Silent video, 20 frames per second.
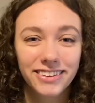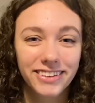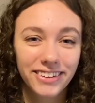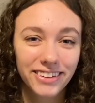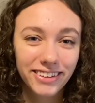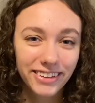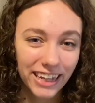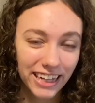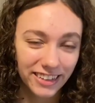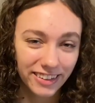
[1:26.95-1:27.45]
So
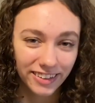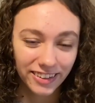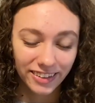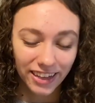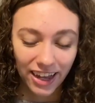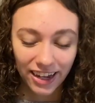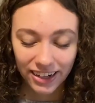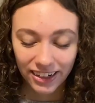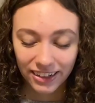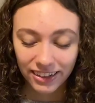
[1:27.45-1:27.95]
that's
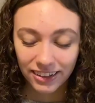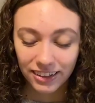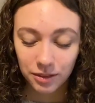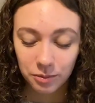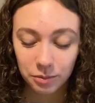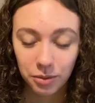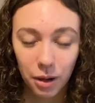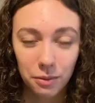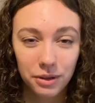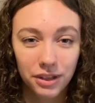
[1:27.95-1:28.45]
exciting.
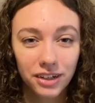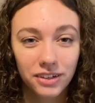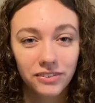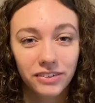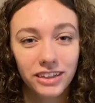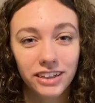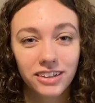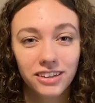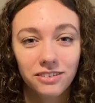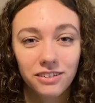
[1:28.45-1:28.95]
Probably going to
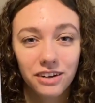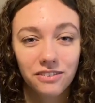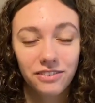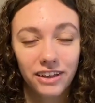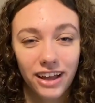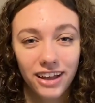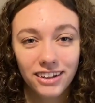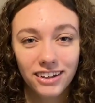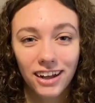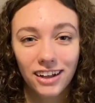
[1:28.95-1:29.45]
read this around
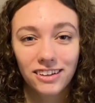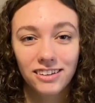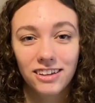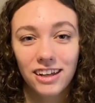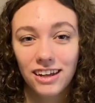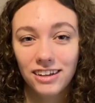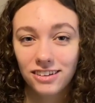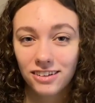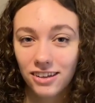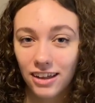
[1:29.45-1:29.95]
Valentine's
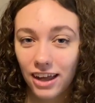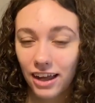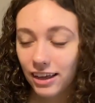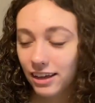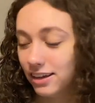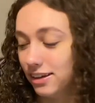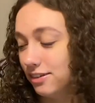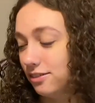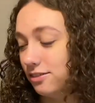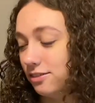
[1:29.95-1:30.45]
Day so that I
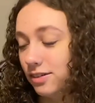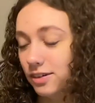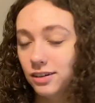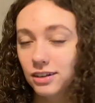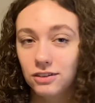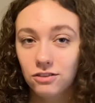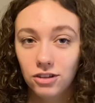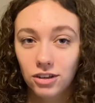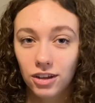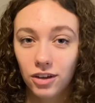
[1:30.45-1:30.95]
can feel
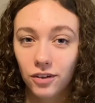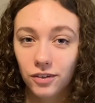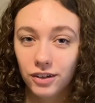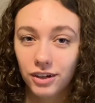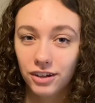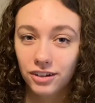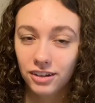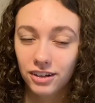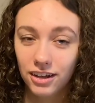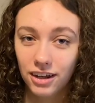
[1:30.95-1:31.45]
even
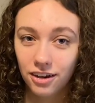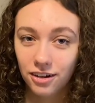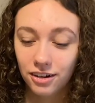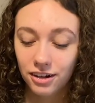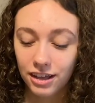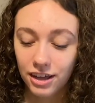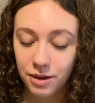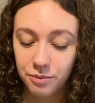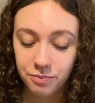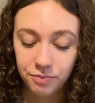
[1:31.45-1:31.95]
lonelier than I
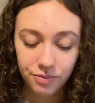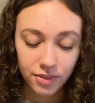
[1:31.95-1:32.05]
already am.